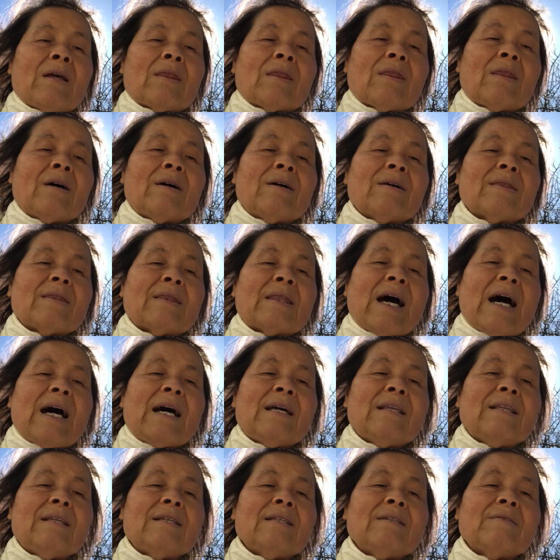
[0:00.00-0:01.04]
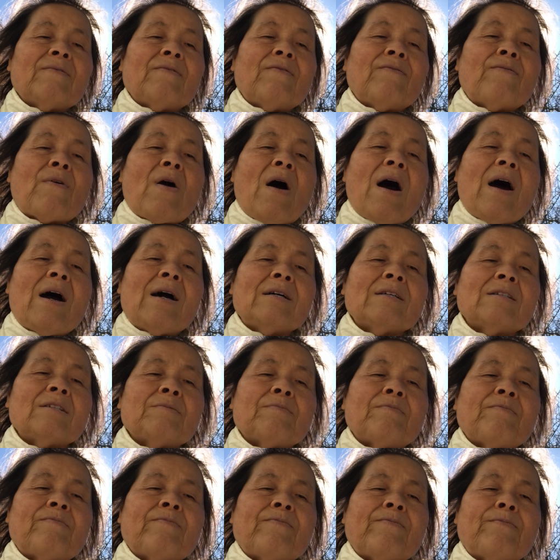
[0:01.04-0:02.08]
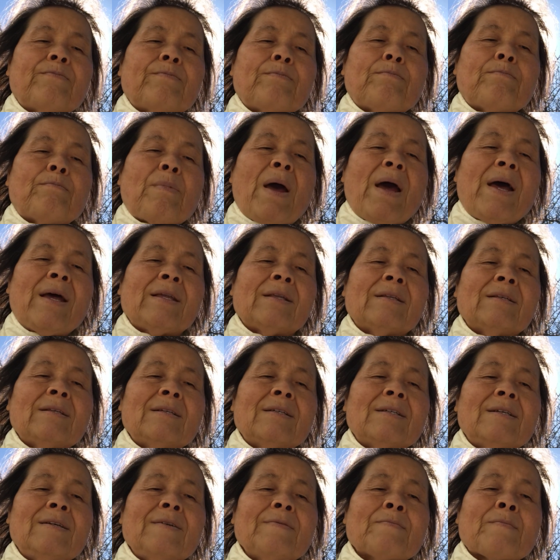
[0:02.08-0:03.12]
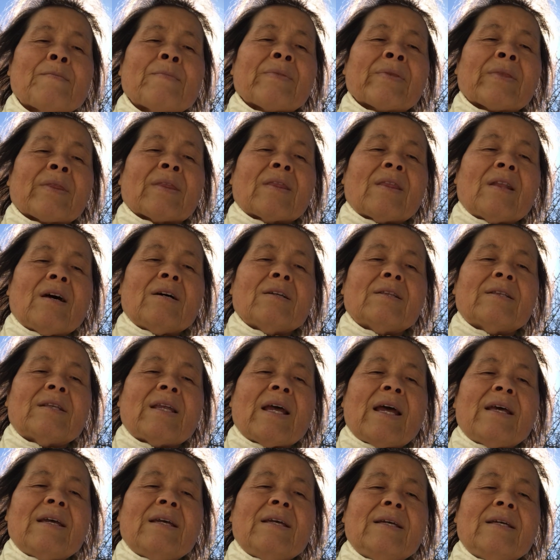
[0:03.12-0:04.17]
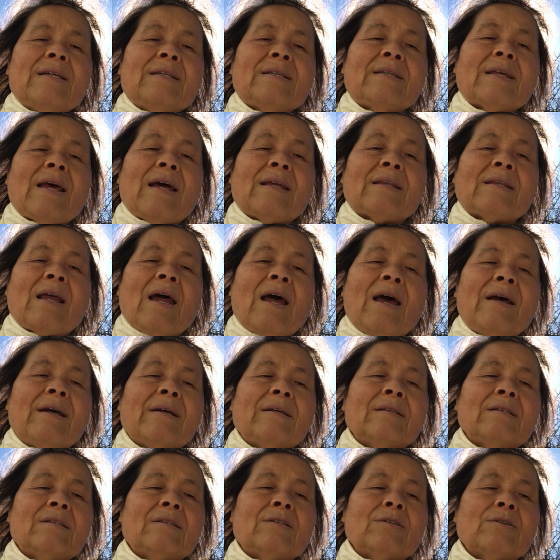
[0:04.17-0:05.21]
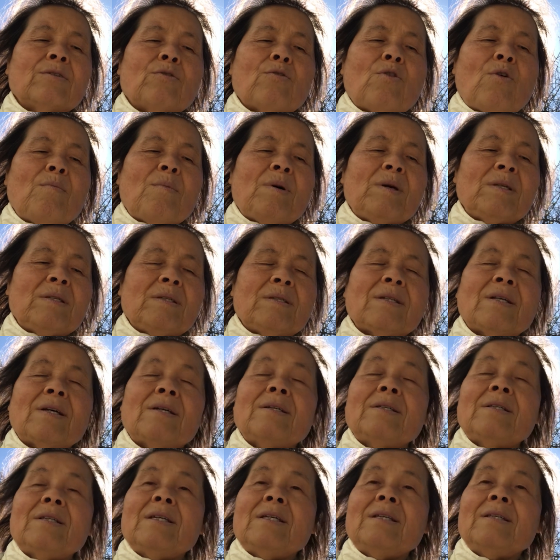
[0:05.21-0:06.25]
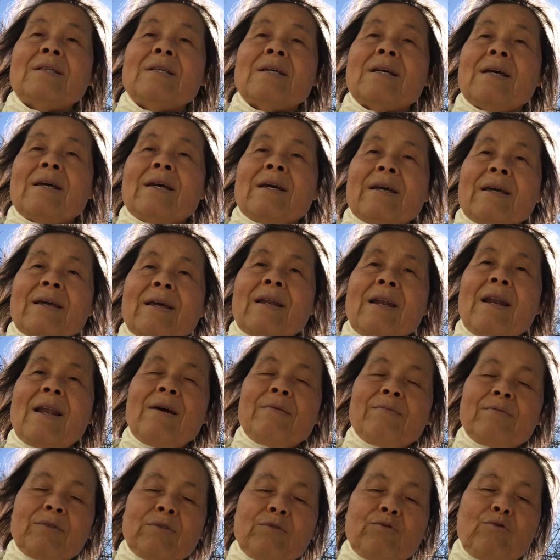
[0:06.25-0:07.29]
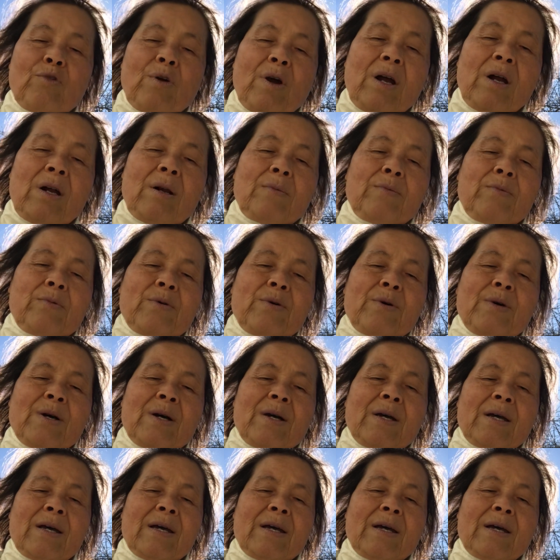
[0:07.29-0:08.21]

The night is far spent the day is at hand, Romans 13, 11, 12.